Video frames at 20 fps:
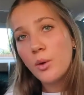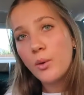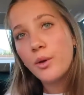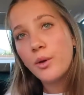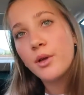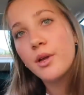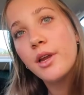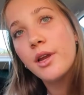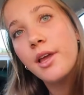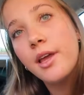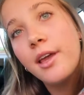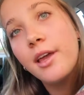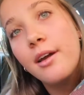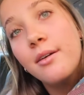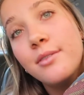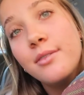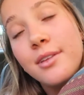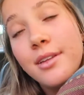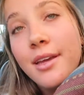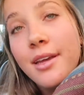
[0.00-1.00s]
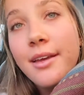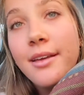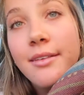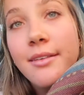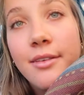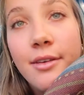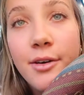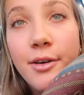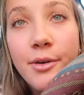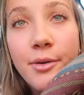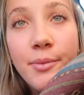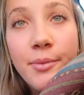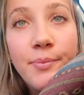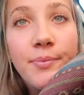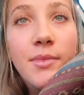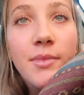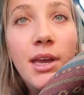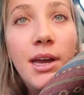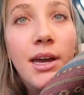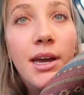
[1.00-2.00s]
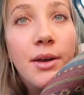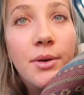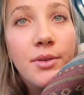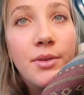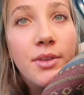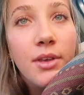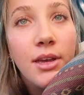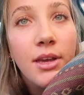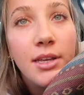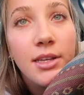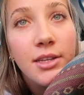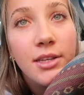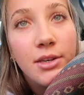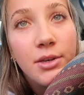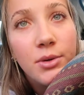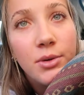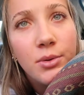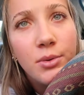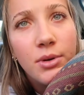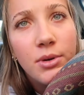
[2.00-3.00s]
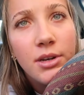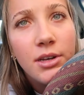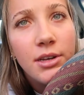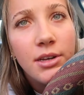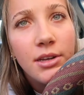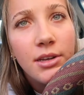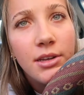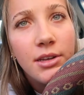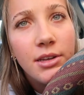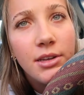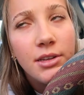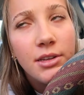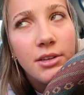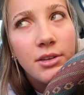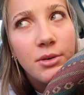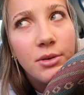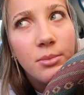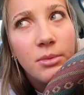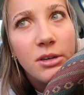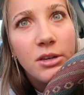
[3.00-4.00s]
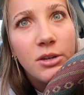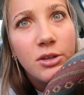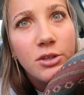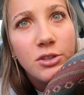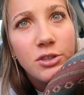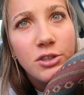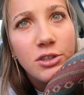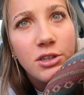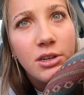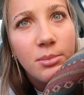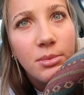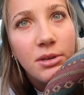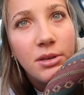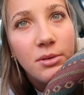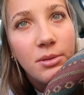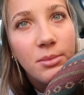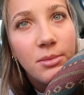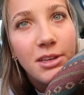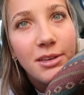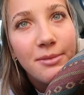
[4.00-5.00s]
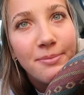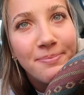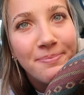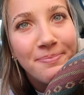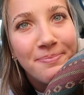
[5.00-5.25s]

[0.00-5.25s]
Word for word: we were gonna hang out today, so I was like, do you wanna do my grocery shopping with me?